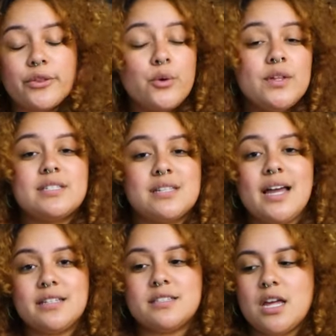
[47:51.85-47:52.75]
Through this
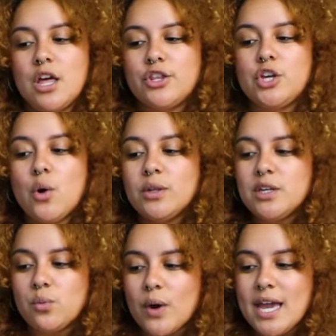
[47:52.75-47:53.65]
lens, the
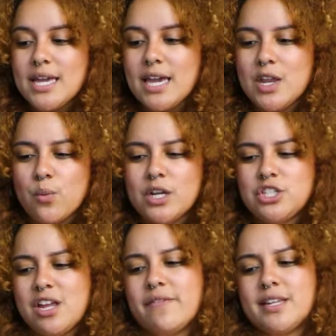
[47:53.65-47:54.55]
only way in
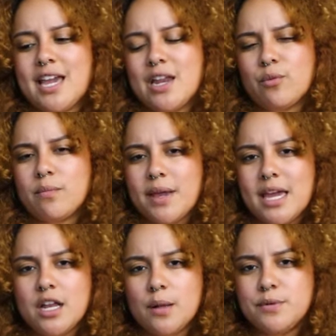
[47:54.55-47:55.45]
which David can
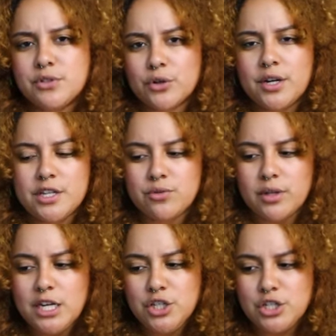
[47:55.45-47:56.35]
remain absurd in his
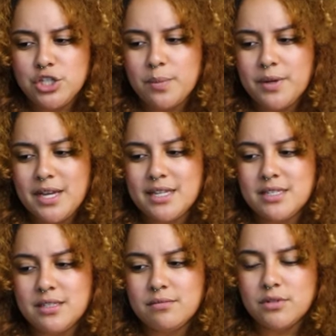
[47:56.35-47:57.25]
relationship
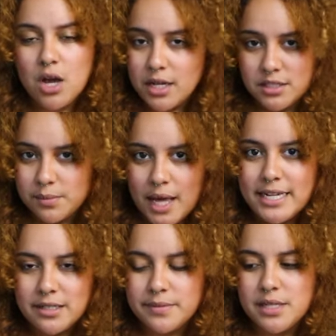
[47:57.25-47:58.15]
is not to
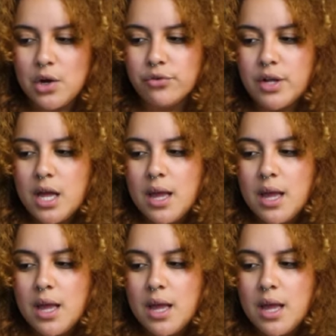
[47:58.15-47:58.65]
blind himself,